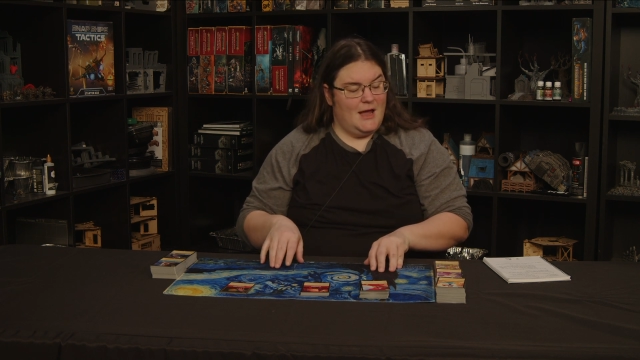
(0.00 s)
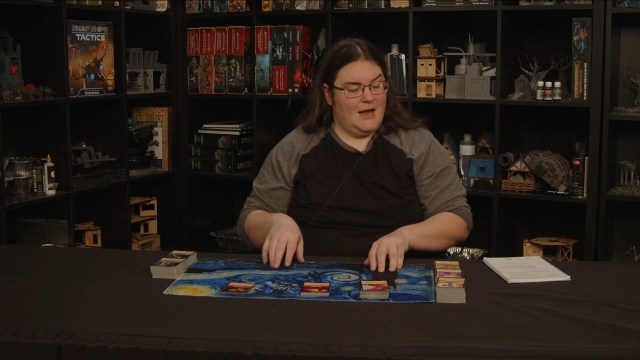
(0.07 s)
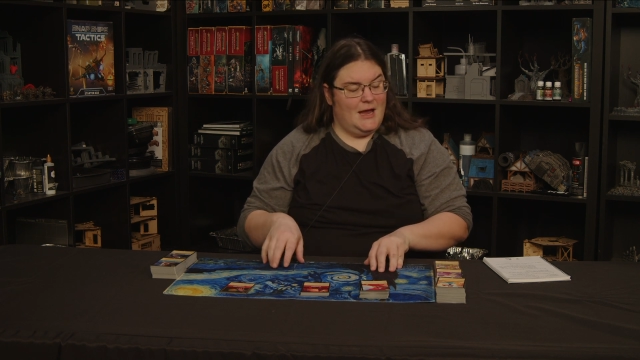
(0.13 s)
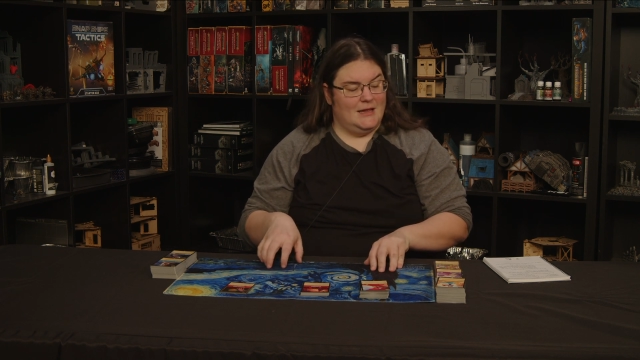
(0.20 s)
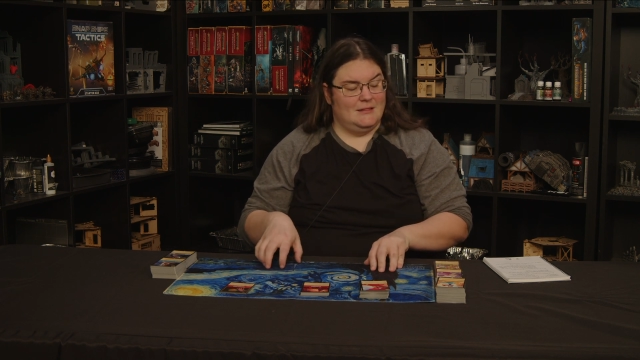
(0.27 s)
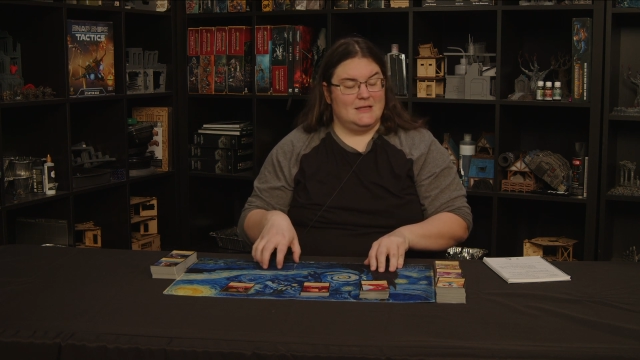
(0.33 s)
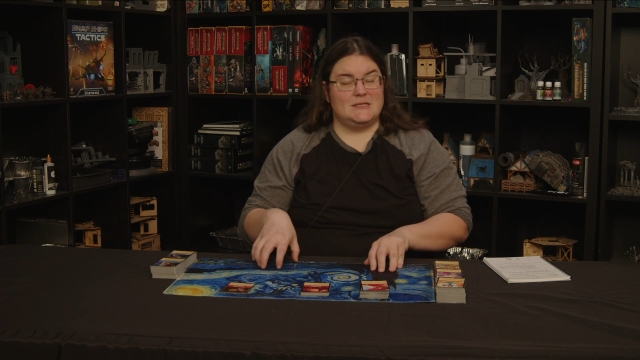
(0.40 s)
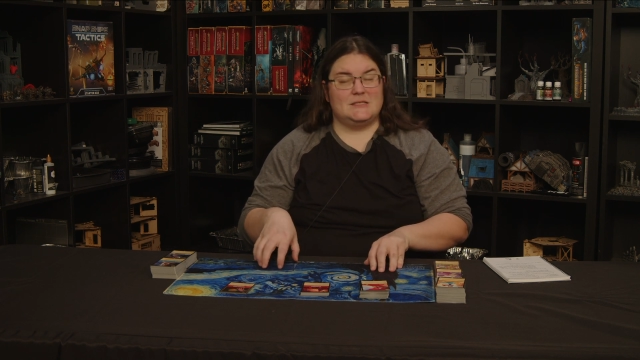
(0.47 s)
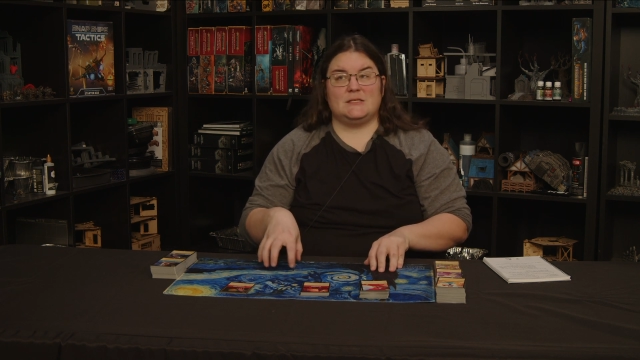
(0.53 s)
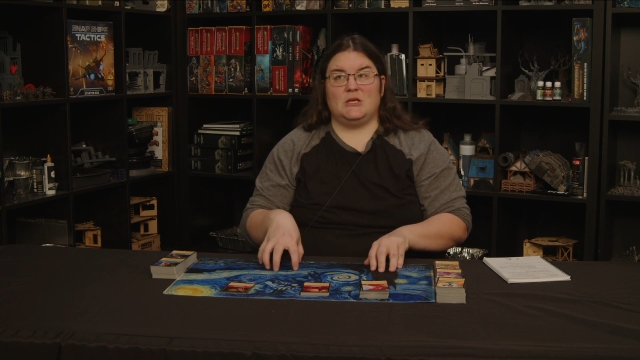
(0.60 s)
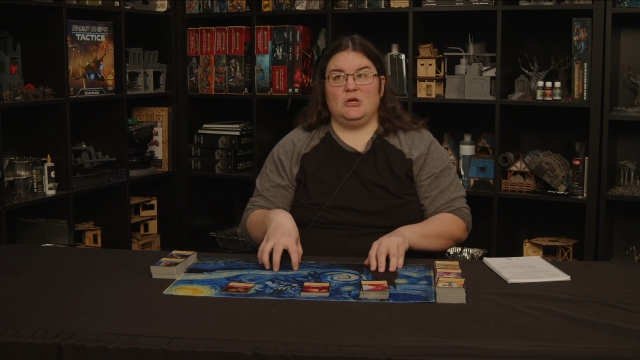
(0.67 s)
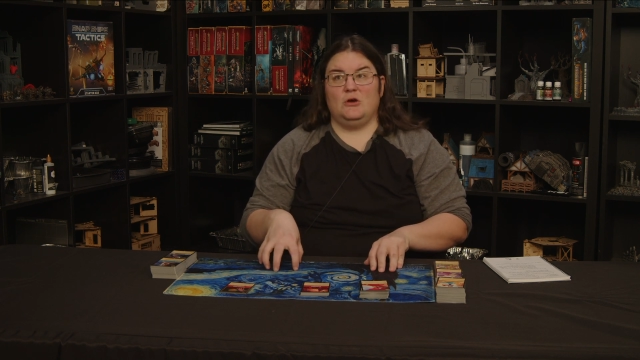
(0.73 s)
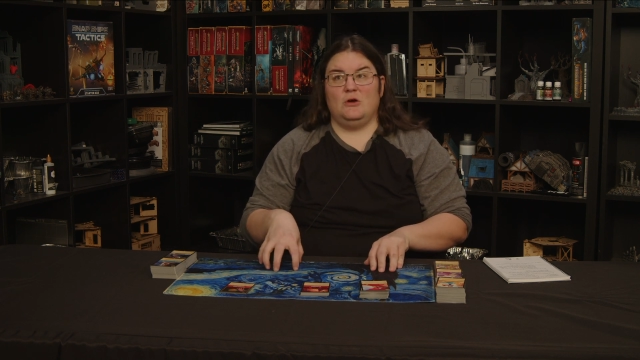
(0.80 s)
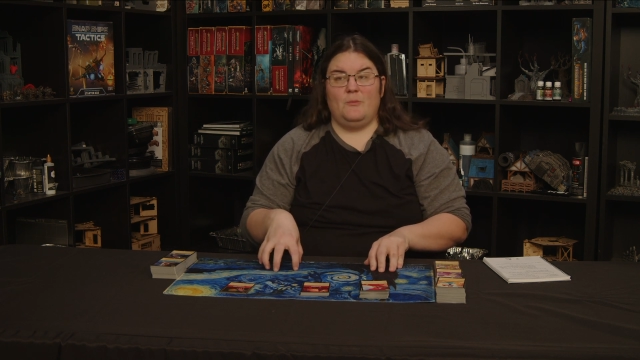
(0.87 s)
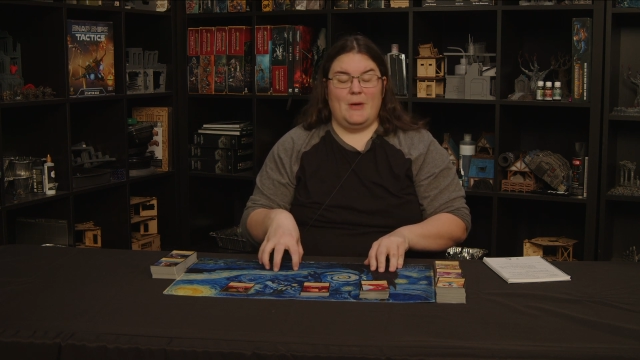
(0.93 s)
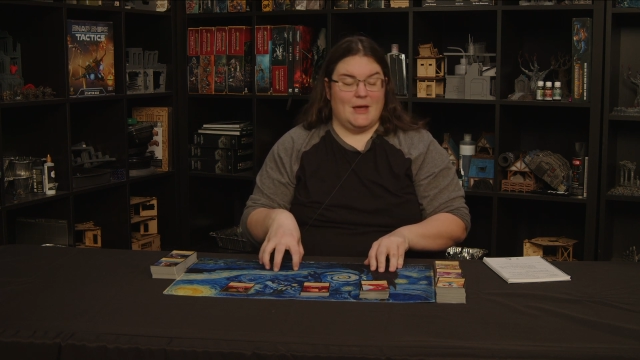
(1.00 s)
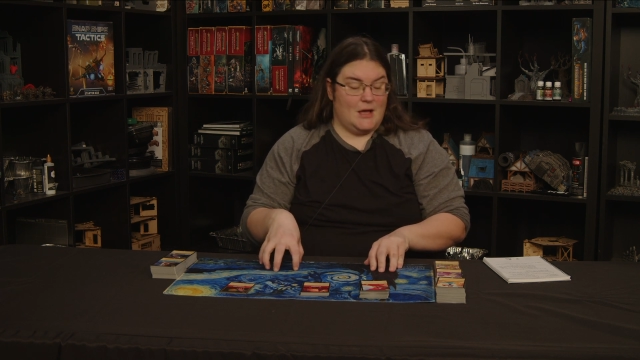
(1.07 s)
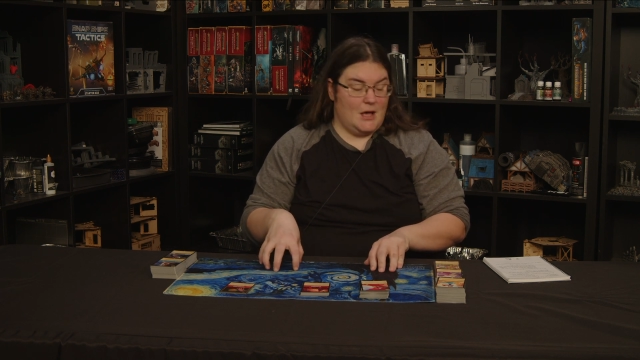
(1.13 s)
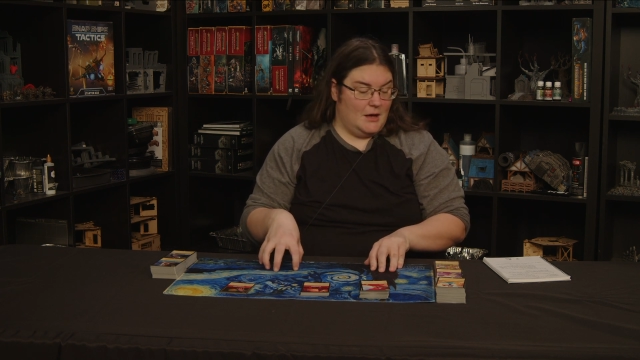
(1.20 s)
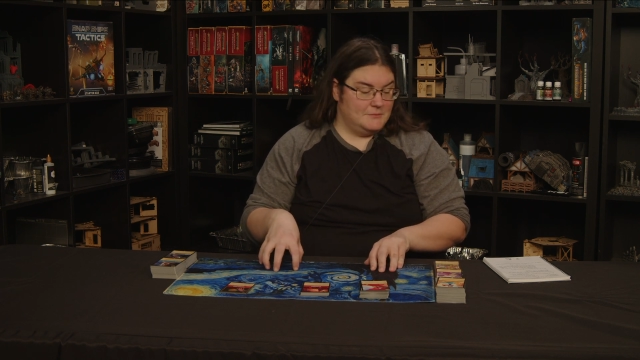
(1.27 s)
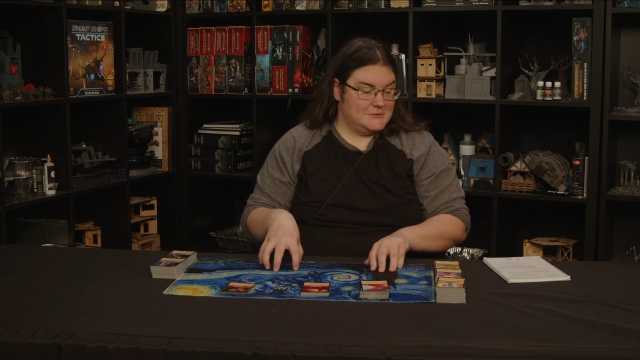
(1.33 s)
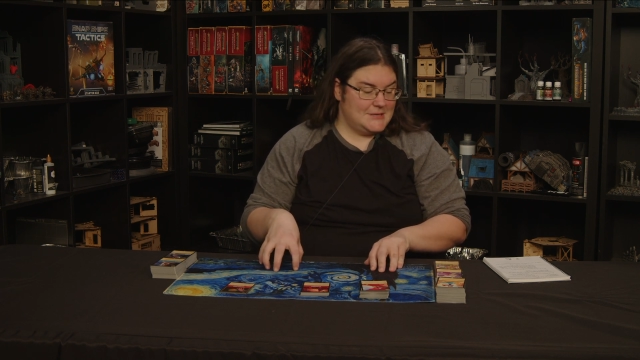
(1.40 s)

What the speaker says: In this cube, it comes